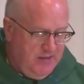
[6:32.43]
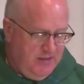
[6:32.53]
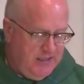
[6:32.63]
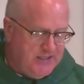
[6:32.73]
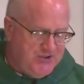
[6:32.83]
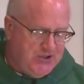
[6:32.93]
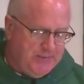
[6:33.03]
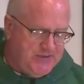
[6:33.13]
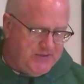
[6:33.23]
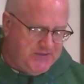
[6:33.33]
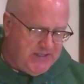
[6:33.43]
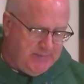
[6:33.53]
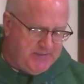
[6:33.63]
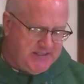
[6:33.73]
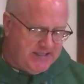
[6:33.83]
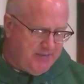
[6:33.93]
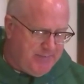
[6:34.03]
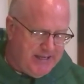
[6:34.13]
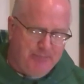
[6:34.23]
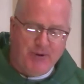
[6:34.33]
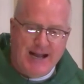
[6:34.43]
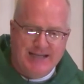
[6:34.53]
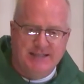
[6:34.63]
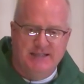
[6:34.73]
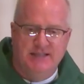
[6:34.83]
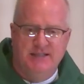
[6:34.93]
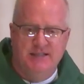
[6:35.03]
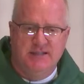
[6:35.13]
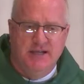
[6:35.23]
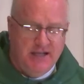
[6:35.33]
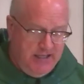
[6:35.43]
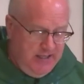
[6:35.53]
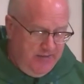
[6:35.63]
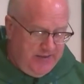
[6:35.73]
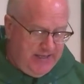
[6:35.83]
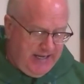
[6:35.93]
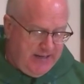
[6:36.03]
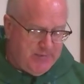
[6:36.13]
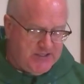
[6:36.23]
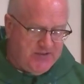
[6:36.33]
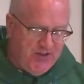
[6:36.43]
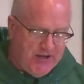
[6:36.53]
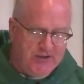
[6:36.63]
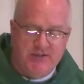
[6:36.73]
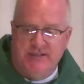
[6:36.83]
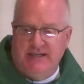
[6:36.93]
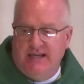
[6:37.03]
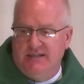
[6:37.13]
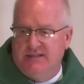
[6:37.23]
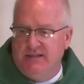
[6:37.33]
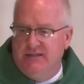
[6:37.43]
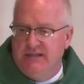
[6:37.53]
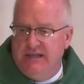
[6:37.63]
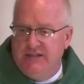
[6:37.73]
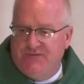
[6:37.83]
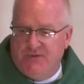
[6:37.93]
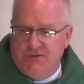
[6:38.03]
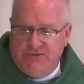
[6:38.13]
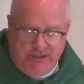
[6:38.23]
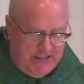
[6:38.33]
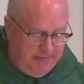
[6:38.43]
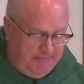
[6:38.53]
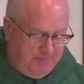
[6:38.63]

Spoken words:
In it, Jesus seems to commend practices that Amos thunders against in today's first reading.